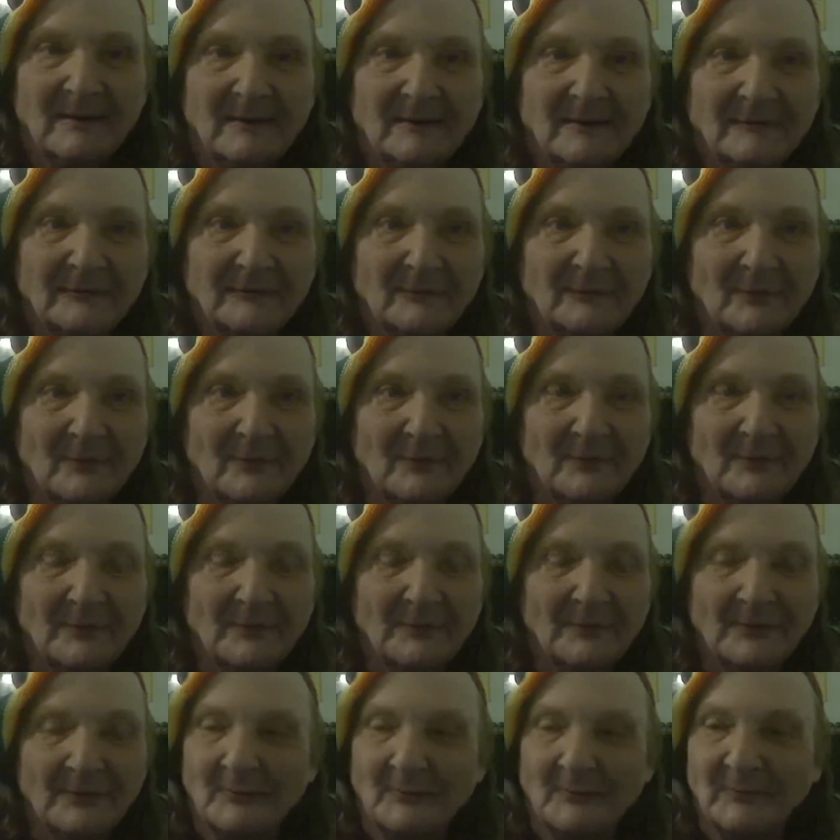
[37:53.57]
So
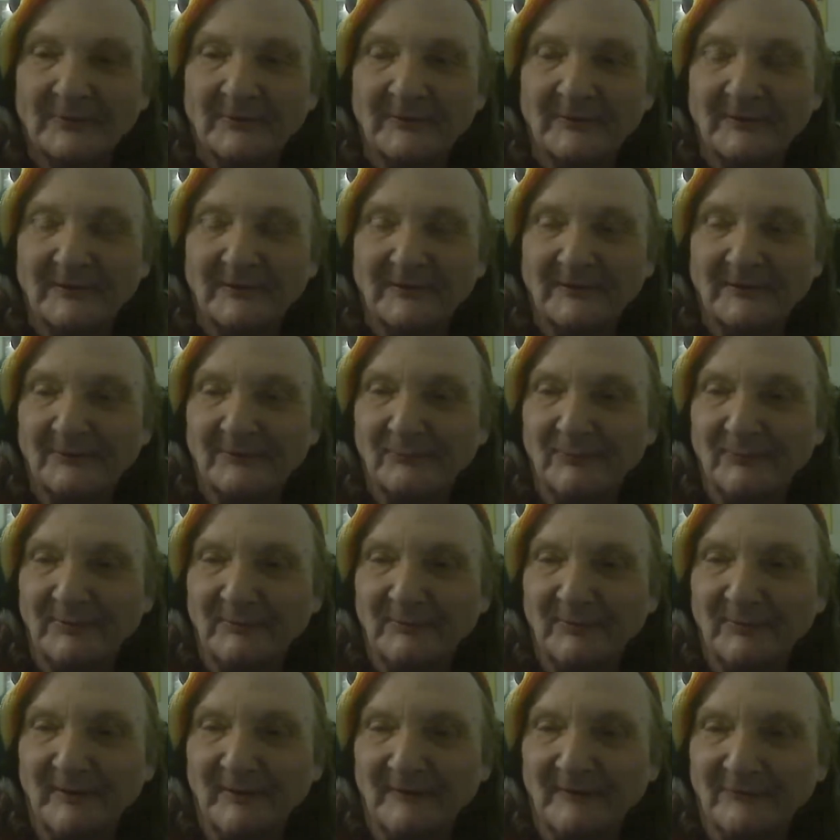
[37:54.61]
are we going to get any
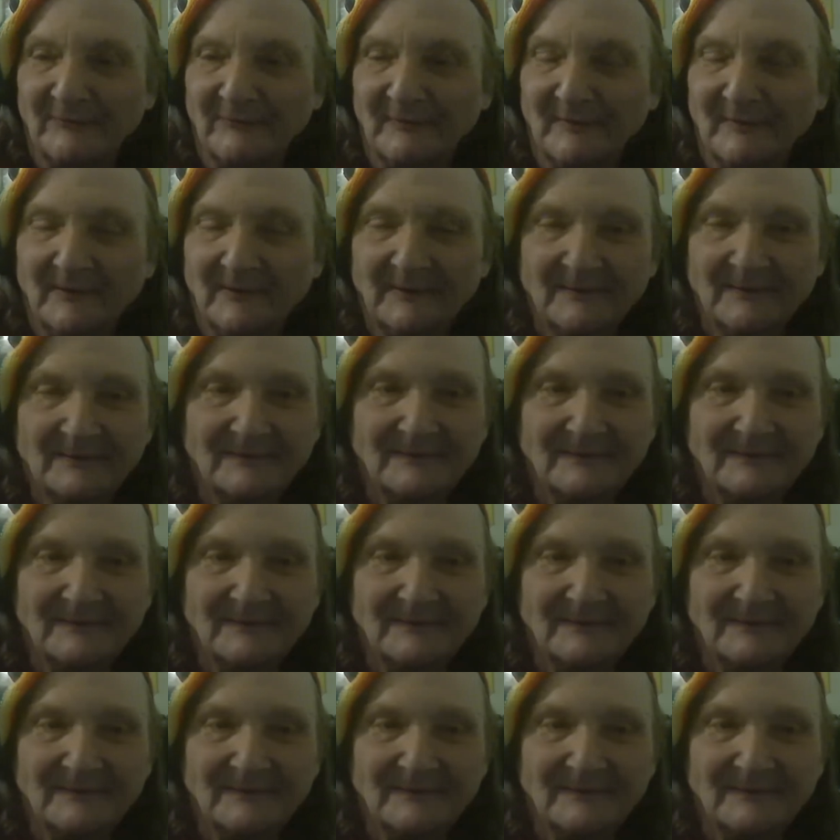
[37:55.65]
feedback tonight?